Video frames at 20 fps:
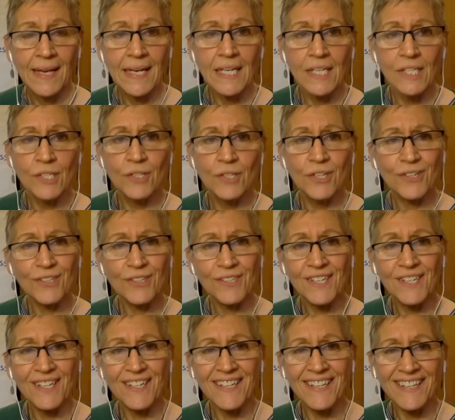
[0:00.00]
So
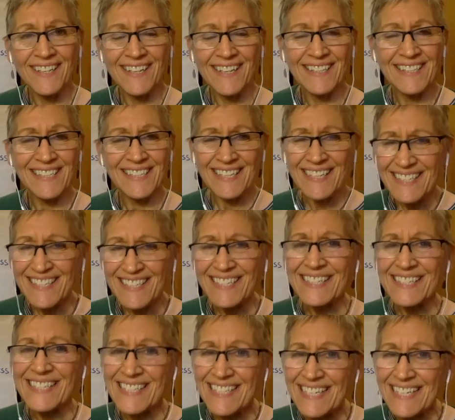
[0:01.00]
it's easy to
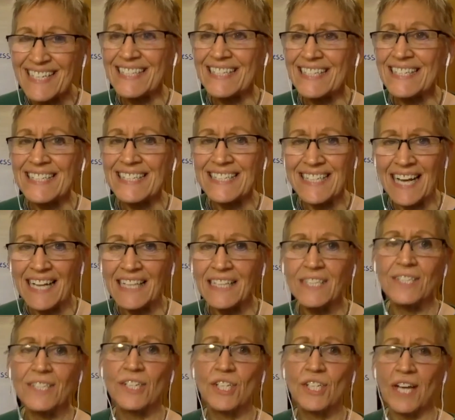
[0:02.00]
see this intelligence.